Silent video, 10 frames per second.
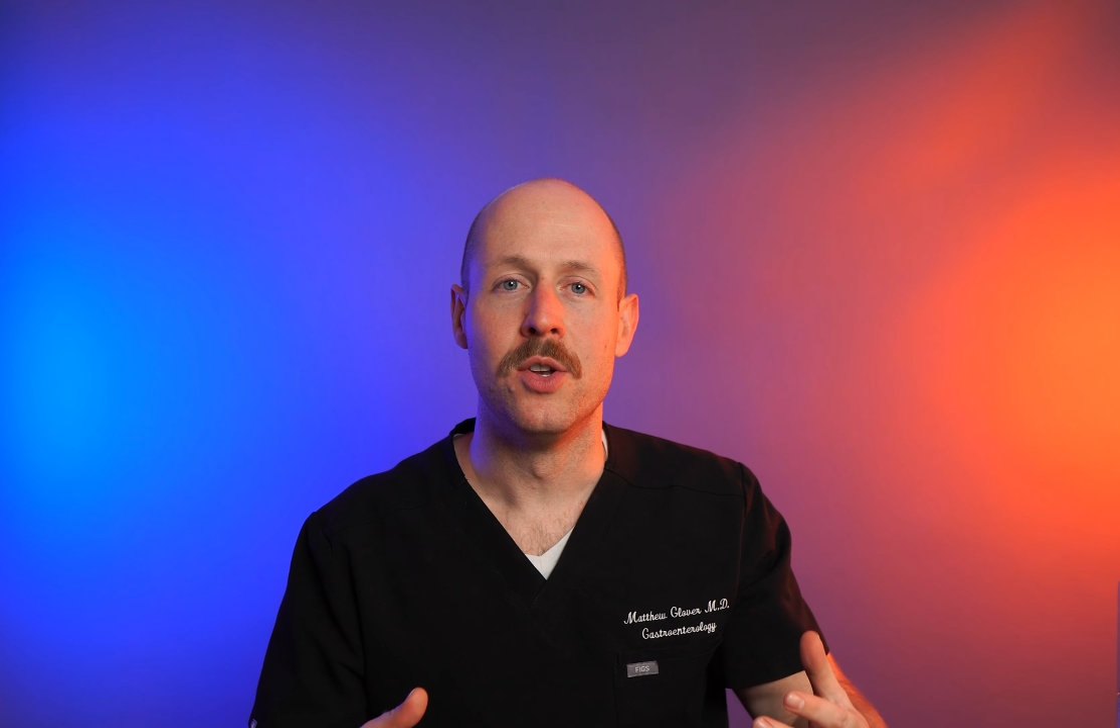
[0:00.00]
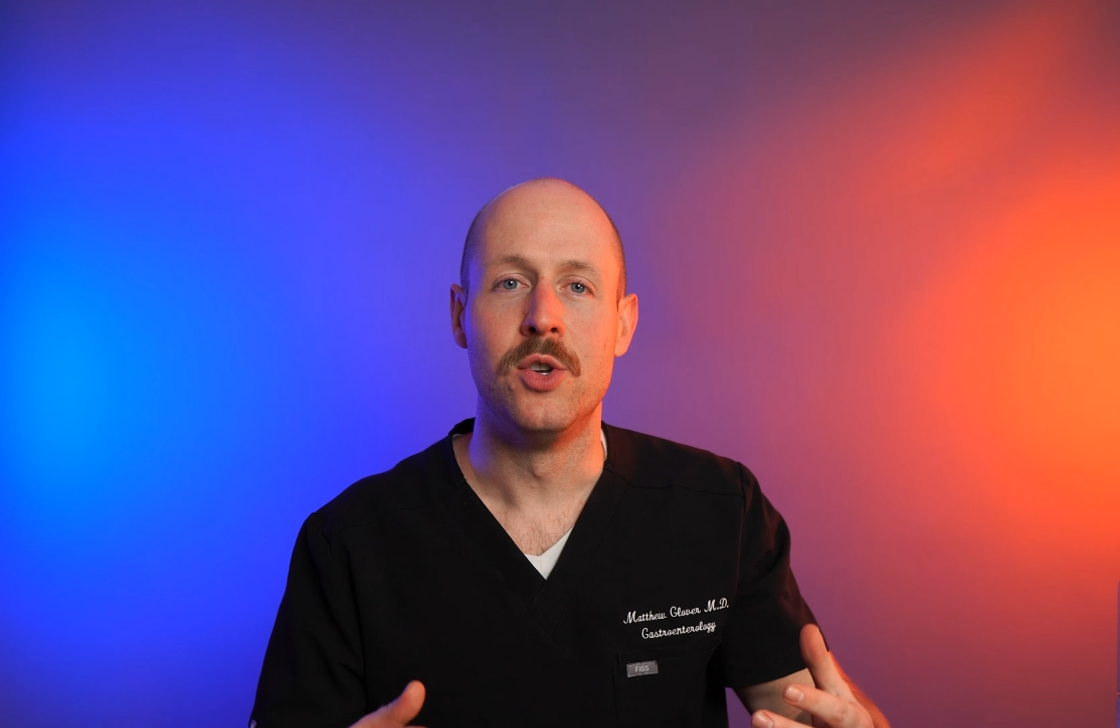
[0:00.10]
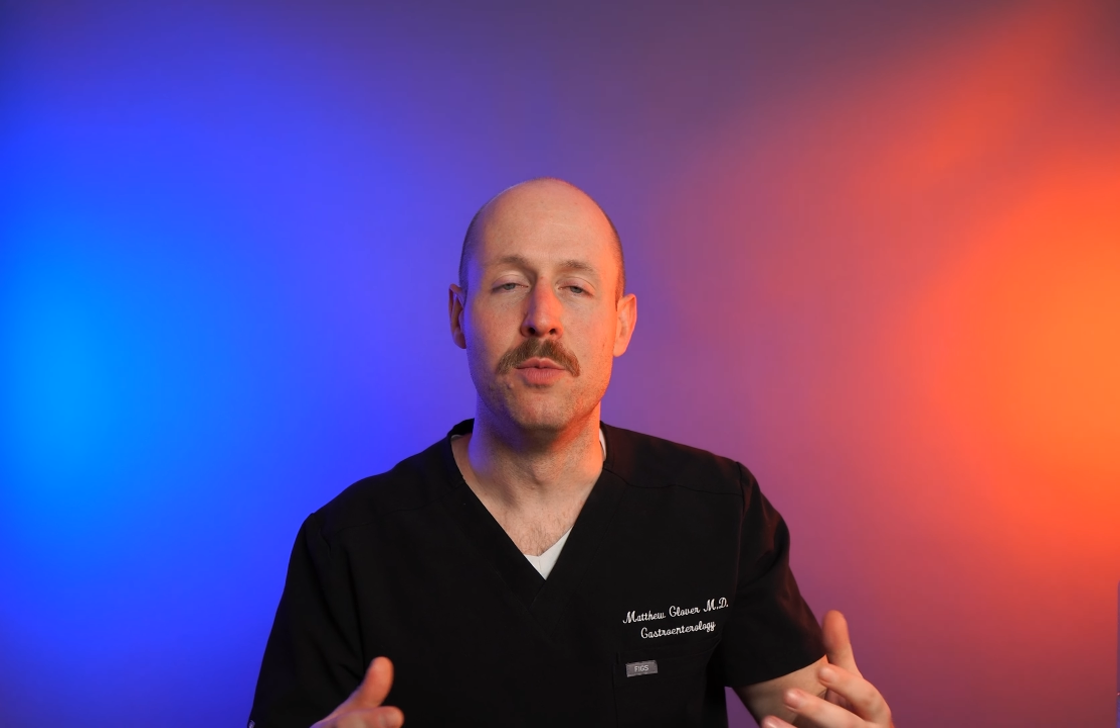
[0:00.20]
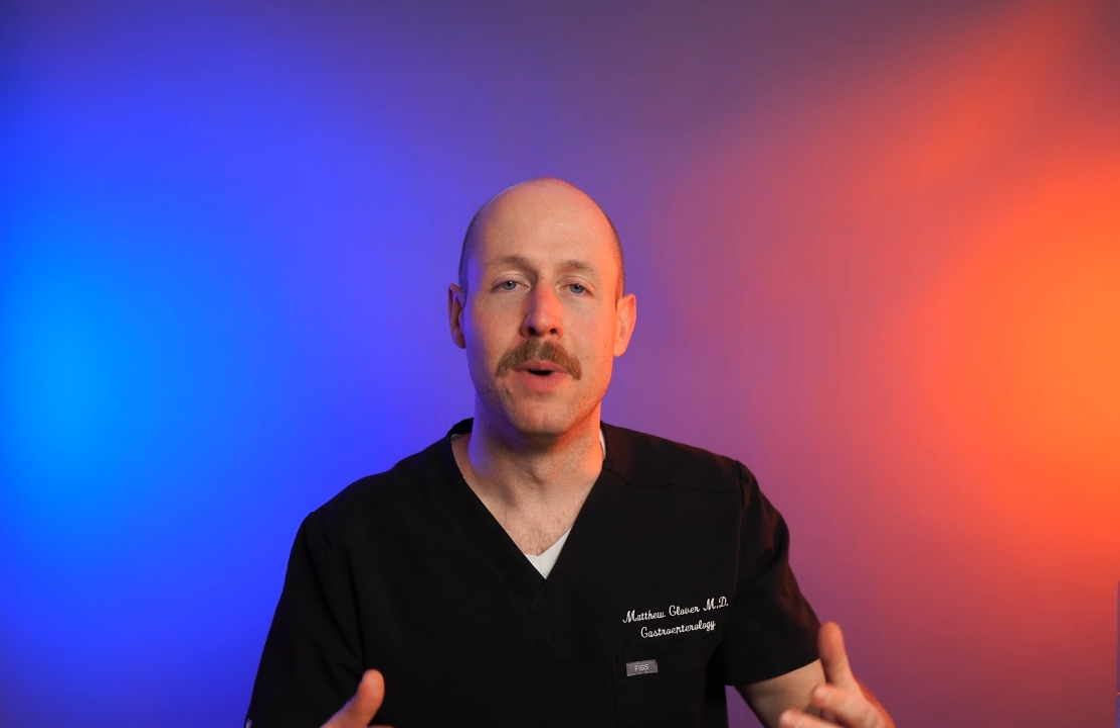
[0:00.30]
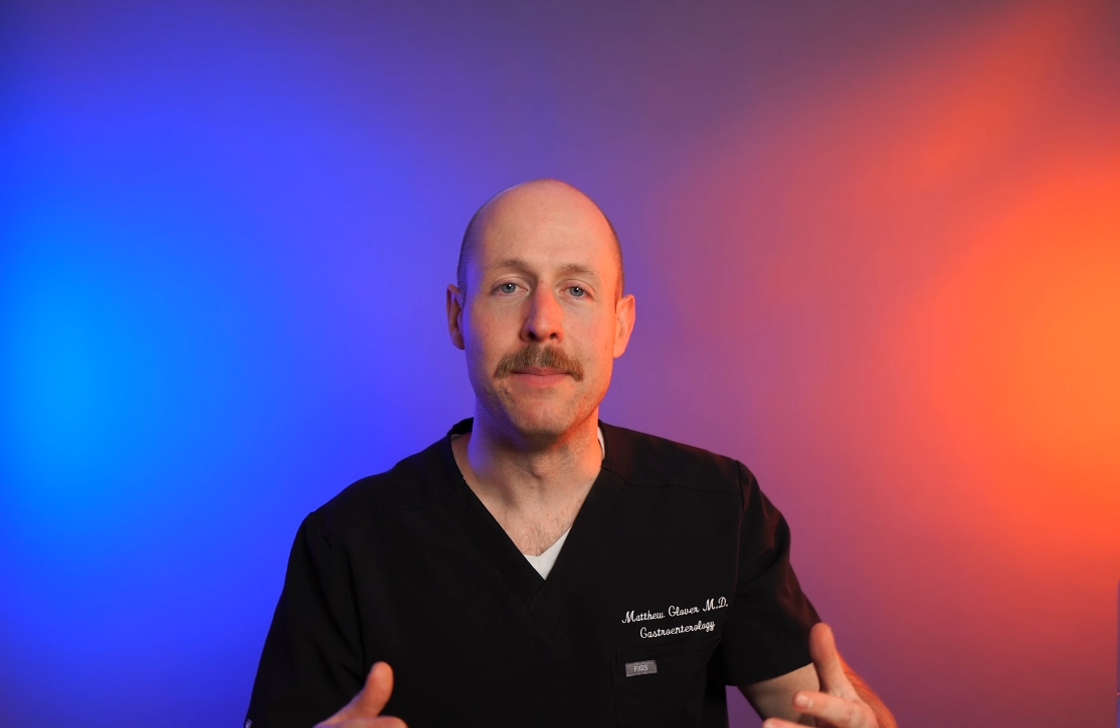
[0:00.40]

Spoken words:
do my